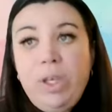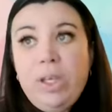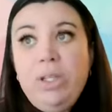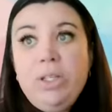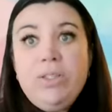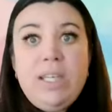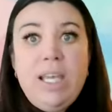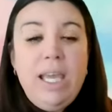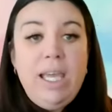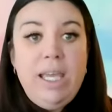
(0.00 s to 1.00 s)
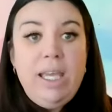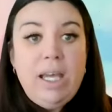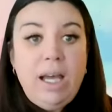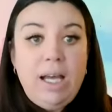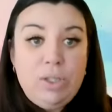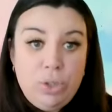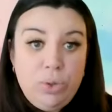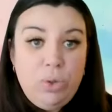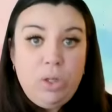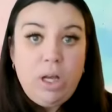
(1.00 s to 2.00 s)
There's a
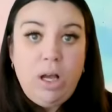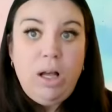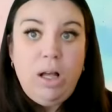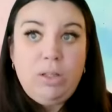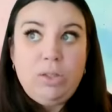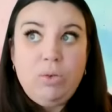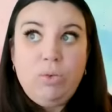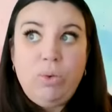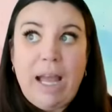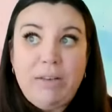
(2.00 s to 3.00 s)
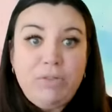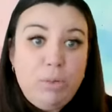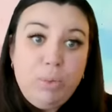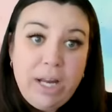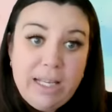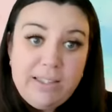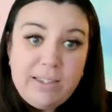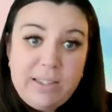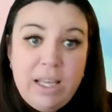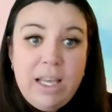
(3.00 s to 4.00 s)
tool called Raffle
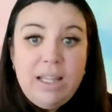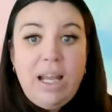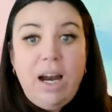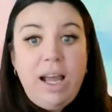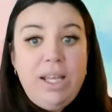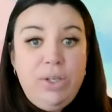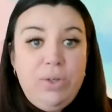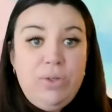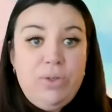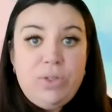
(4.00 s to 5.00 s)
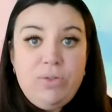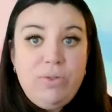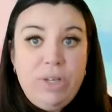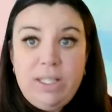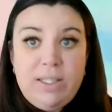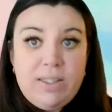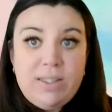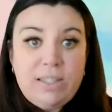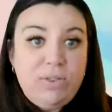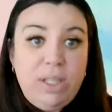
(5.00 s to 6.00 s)
Press that I used very
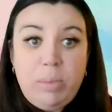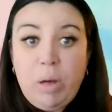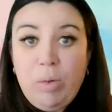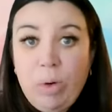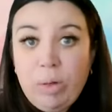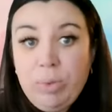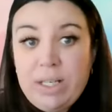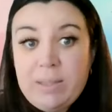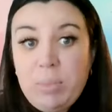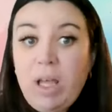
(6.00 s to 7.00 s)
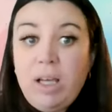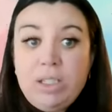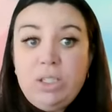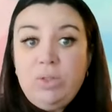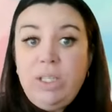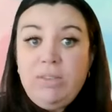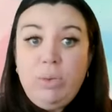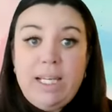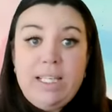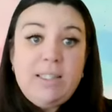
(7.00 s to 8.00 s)
successfully on my WordPress blog to do
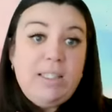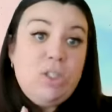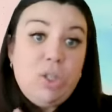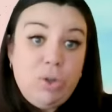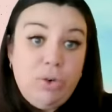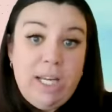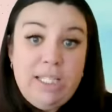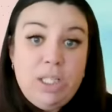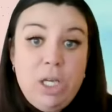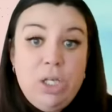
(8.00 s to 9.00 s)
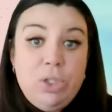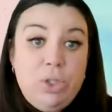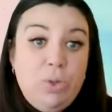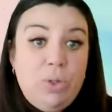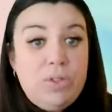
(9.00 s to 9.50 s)
giveaways, and it's a great tool.